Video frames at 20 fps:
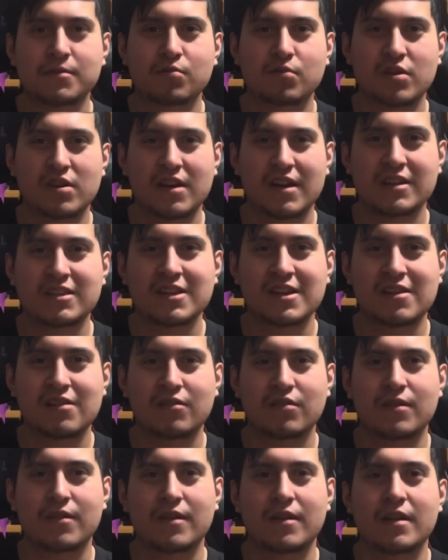where you get to
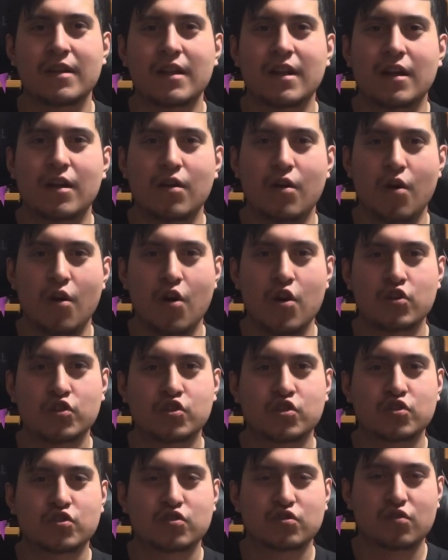hear the
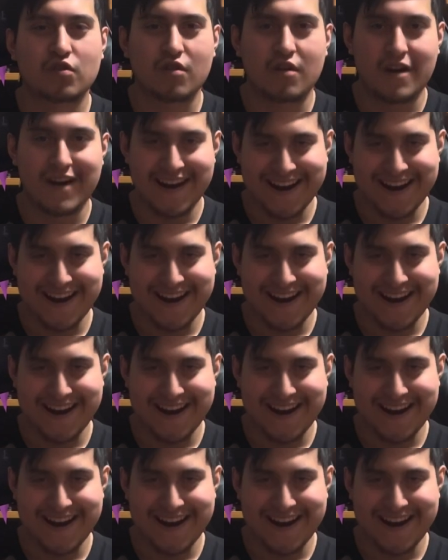S-A-V-E